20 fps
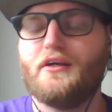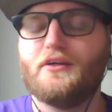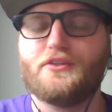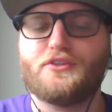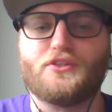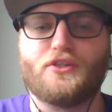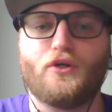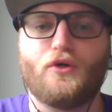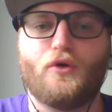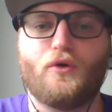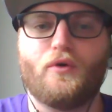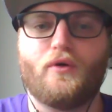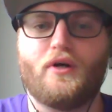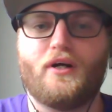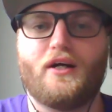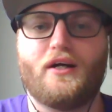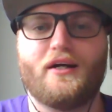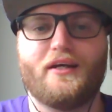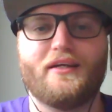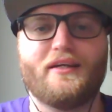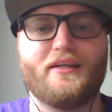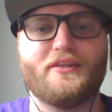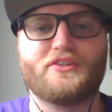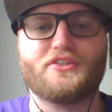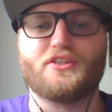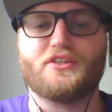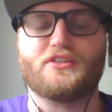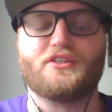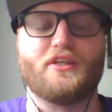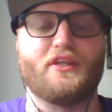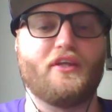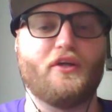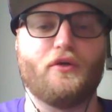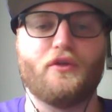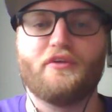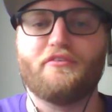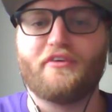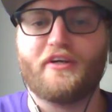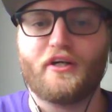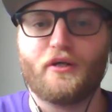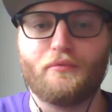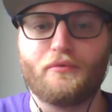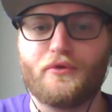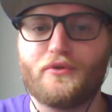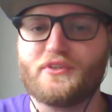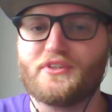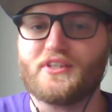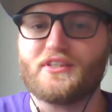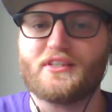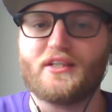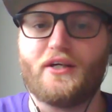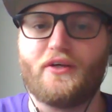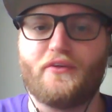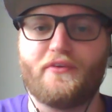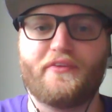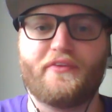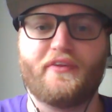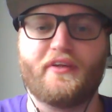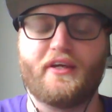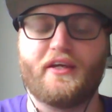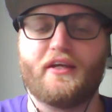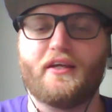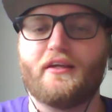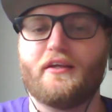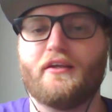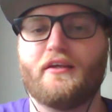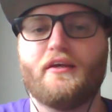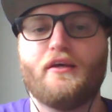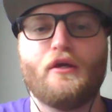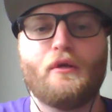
So it's just the only variable is his health. And